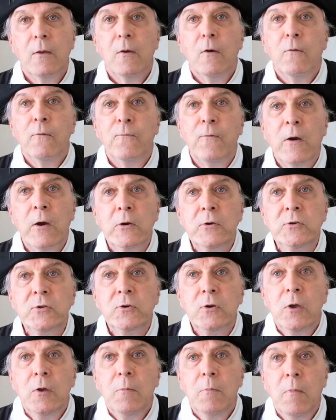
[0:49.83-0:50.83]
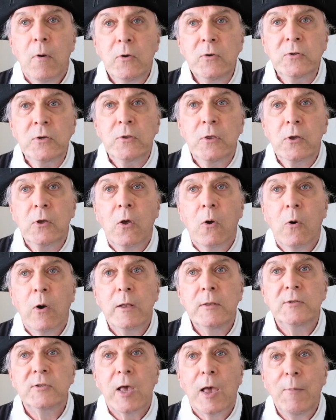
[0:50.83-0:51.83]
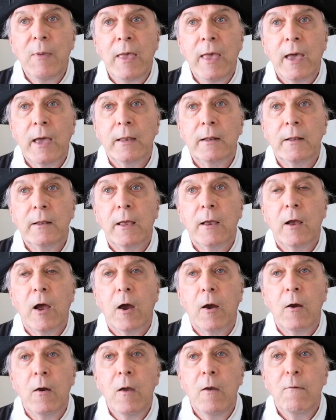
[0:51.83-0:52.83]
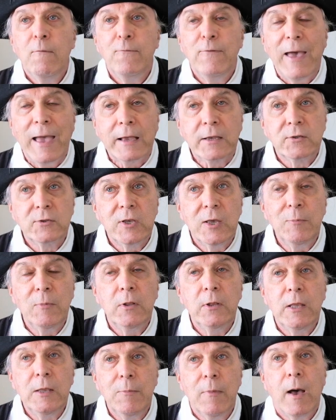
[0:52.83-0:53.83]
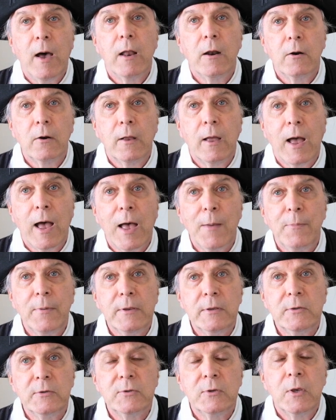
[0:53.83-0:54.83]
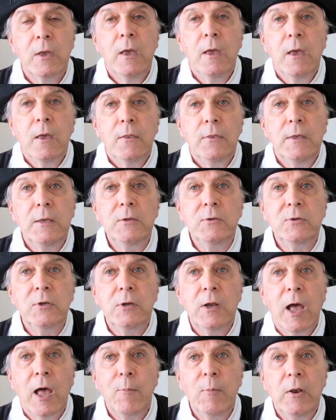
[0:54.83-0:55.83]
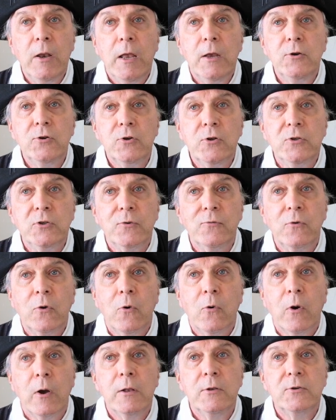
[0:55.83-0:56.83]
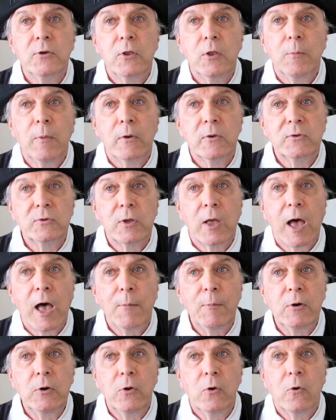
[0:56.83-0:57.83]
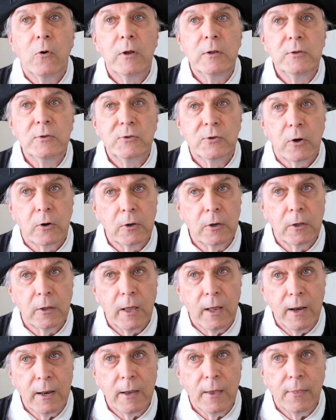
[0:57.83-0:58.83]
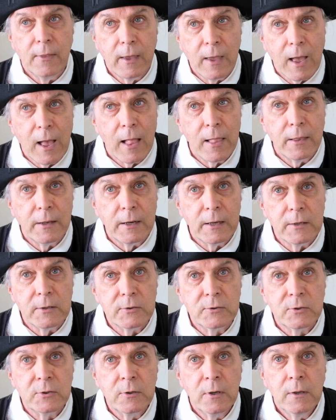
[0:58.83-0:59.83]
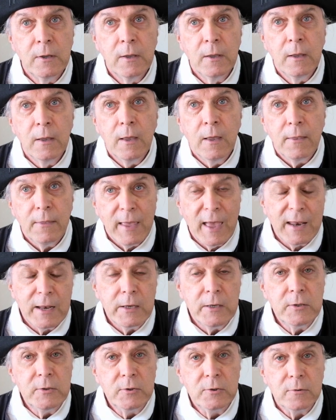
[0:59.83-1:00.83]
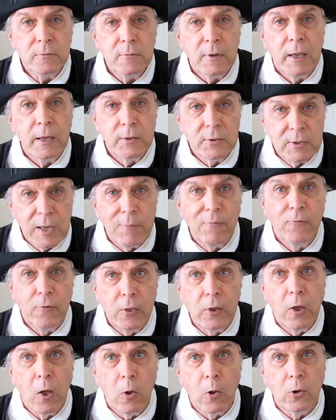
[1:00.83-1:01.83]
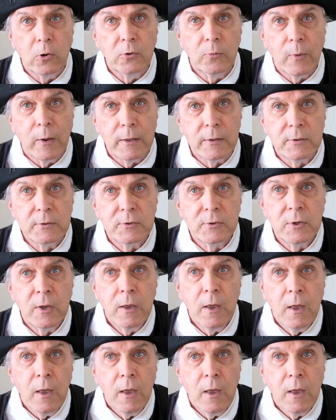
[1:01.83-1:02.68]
First, most of the coins I'm handling are facsimile modern copies. These denominations of coins are the most common coins circulating in the colonies. That is, except for the gold ones.